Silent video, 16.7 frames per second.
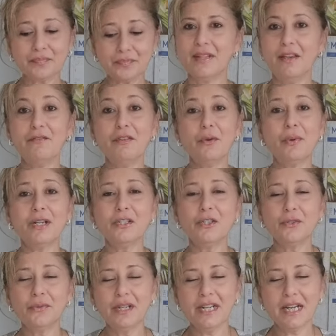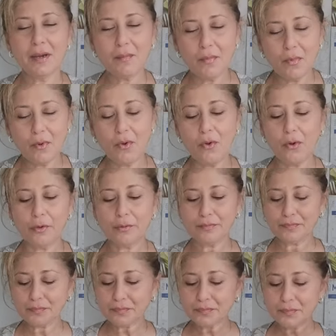If you want to read up
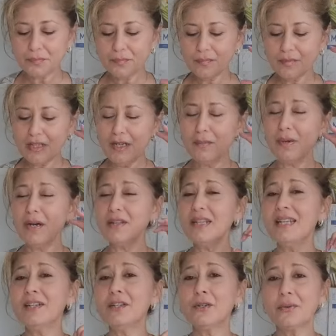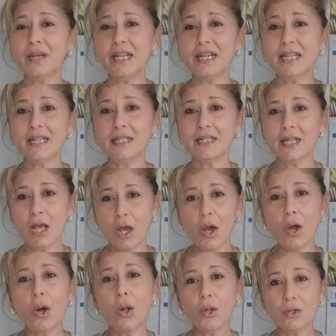more about the ingredients,
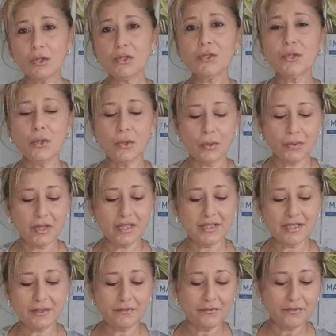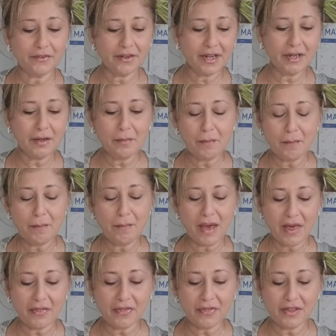also the differing
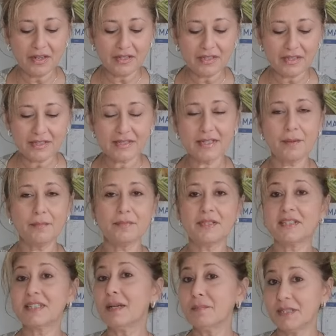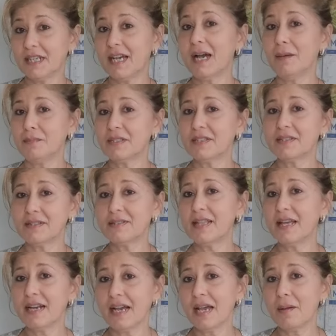methods sometimes
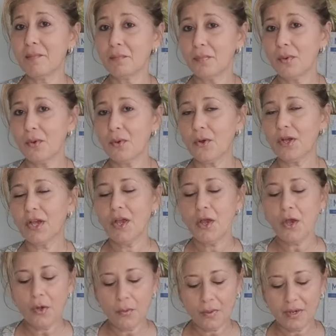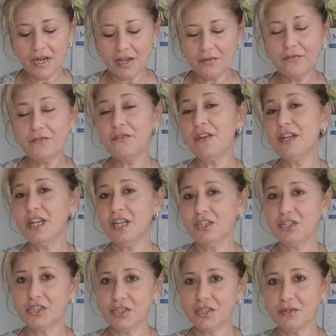that I employ when I
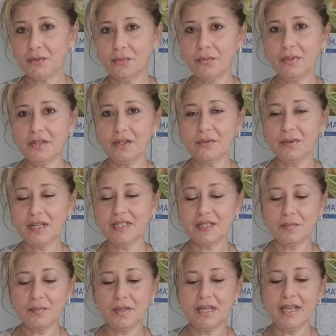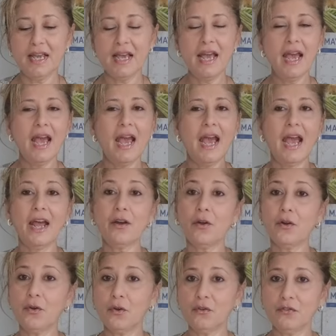finish with the recipe, head
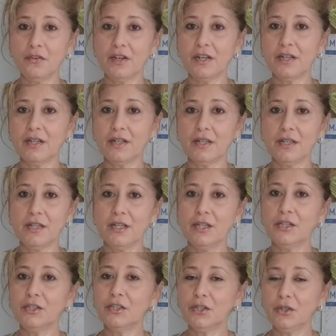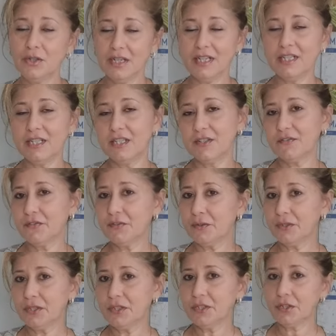on over to
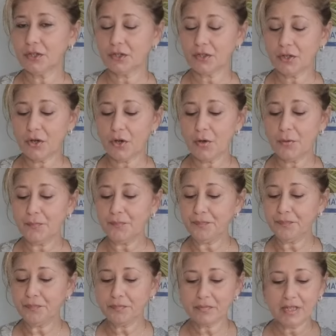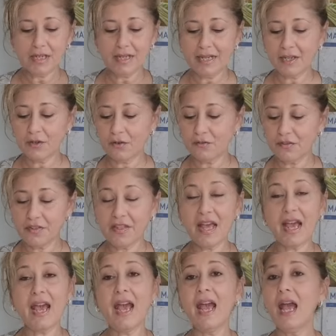linsfood.com, link over
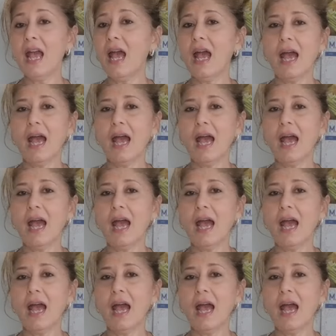there,